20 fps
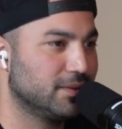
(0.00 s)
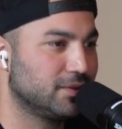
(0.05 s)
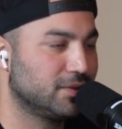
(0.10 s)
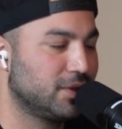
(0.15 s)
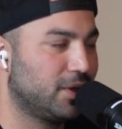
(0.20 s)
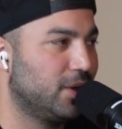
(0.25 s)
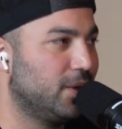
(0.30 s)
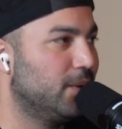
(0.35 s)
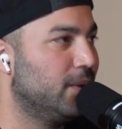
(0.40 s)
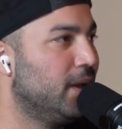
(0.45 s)

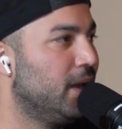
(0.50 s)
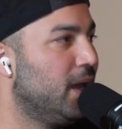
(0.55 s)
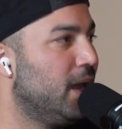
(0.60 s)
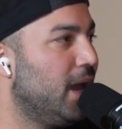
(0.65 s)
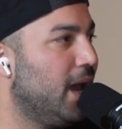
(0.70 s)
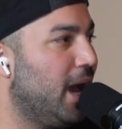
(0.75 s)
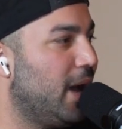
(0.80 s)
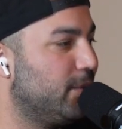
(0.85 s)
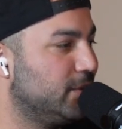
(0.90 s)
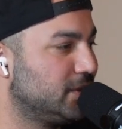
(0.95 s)
So
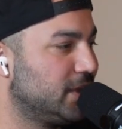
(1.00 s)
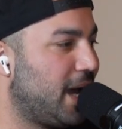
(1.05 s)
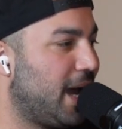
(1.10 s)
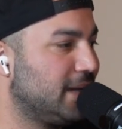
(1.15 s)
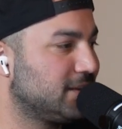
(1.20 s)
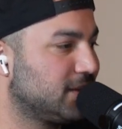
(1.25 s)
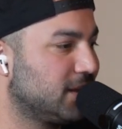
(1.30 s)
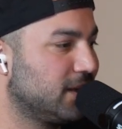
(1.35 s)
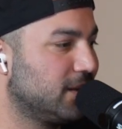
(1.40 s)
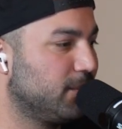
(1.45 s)
I was
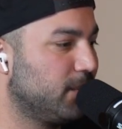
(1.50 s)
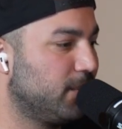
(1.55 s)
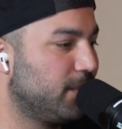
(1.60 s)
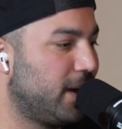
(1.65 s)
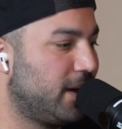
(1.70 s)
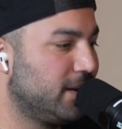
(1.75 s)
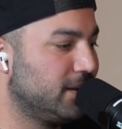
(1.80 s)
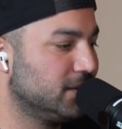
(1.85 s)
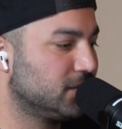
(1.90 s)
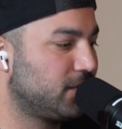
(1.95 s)
asking him
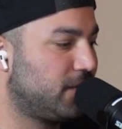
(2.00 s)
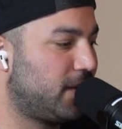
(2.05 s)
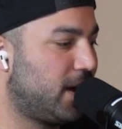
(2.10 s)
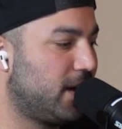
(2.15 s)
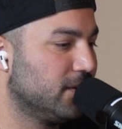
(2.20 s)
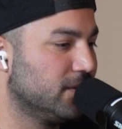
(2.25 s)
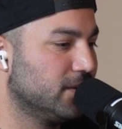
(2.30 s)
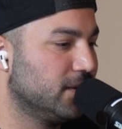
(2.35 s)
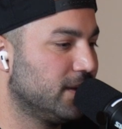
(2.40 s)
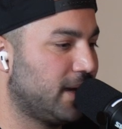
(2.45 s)
about his
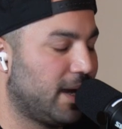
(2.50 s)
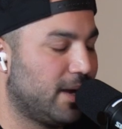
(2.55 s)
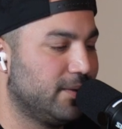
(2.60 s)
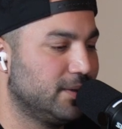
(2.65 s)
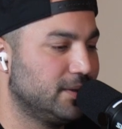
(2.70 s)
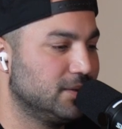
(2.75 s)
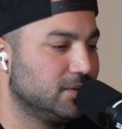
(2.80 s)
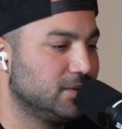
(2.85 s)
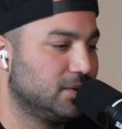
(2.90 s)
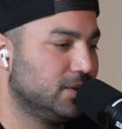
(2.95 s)
father and how
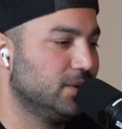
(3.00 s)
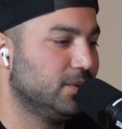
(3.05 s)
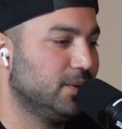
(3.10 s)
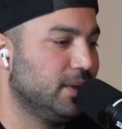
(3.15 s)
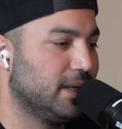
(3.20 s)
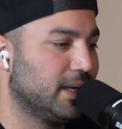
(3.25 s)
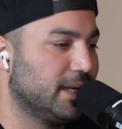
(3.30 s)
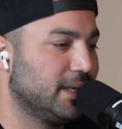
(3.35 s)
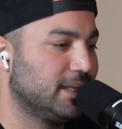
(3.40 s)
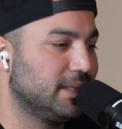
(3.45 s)
he's
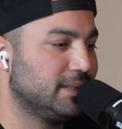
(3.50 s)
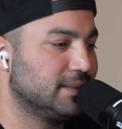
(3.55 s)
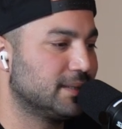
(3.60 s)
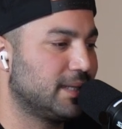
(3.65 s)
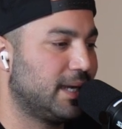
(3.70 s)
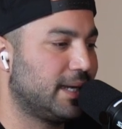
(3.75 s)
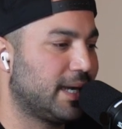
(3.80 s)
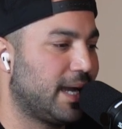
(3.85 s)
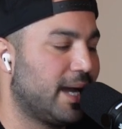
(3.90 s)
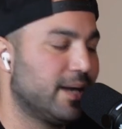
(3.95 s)
doing. And he's
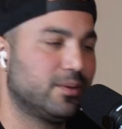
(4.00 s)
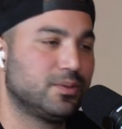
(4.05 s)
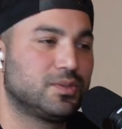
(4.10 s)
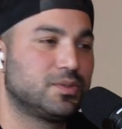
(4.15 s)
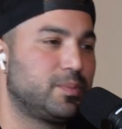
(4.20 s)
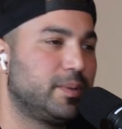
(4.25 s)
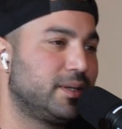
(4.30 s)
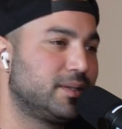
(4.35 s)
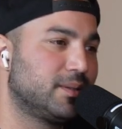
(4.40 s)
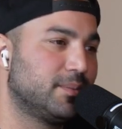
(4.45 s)
like, I don't
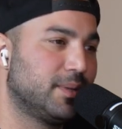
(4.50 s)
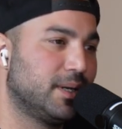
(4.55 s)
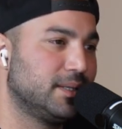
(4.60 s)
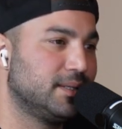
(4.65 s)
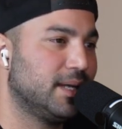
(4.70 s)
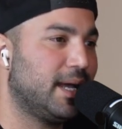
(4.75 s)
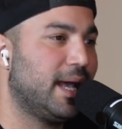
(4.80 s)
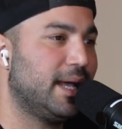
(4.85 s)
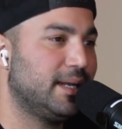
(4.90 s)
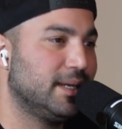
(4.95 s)
speak to my
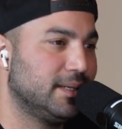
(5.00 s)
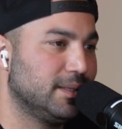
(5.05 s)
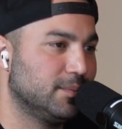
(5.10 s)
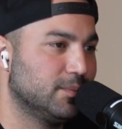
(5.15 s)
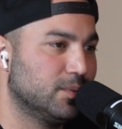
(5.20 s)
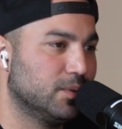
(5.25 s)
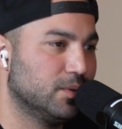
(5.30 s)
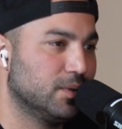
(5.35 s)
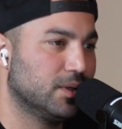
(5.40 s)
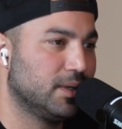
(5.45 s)
dad
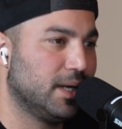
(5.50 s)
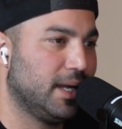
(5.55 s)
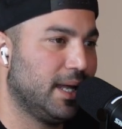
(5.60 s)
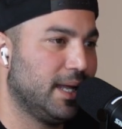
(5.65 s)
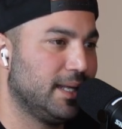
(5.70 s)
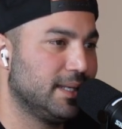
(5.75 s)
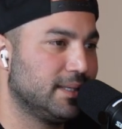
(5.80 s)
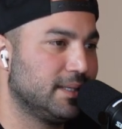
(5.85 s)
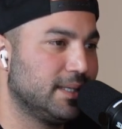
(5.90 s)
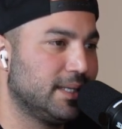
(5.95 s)
anymore.
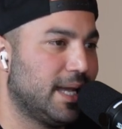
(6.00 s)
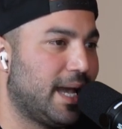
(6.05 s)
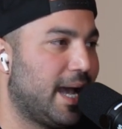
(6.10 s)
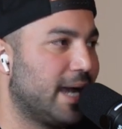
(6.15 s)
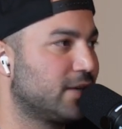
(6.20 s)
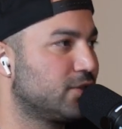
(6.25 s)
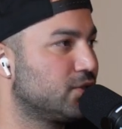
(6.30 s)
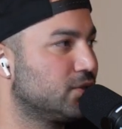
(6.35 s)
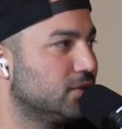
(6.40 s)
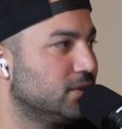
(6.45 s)
And he
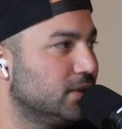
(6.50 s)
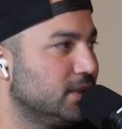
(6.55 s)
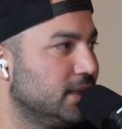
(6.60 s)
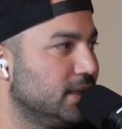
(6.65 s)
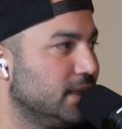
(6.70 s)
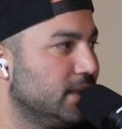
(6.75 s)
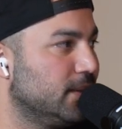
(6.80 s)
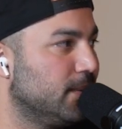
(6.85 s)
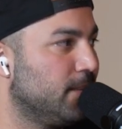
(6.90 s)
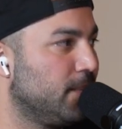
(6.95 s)

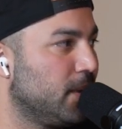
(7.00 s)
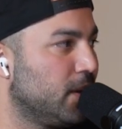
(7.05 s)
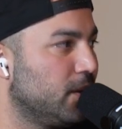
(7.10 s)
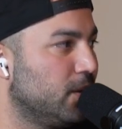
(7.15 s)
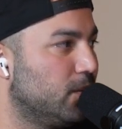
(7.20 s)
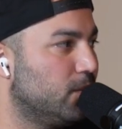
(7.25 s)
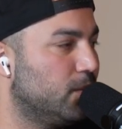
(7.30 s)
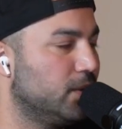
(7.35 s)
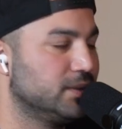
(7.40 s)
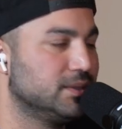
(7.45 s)
actually
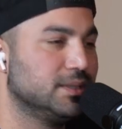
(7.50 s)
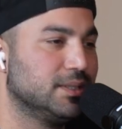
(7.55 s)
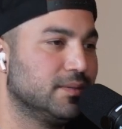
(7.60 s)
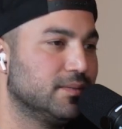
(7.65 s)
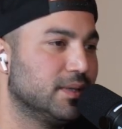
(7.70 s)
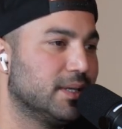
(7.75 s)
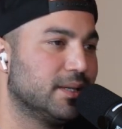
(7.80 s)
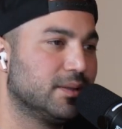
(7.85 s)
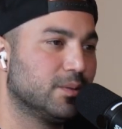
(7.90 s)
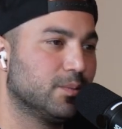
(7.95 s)
wasn't
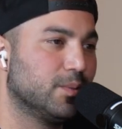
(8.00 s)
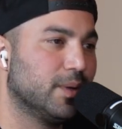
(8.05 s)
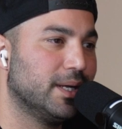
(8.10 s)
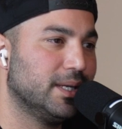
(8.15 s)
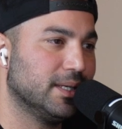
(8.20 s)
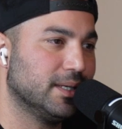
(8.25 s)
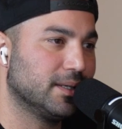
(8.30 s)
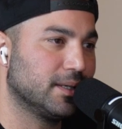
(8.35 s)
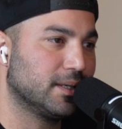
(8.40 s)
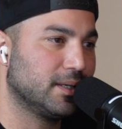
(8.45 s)
even at the
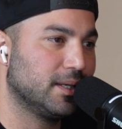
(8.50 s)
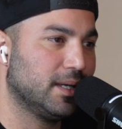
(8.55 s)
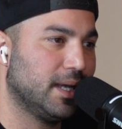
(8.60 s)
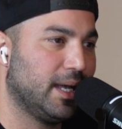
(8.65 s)
wedding.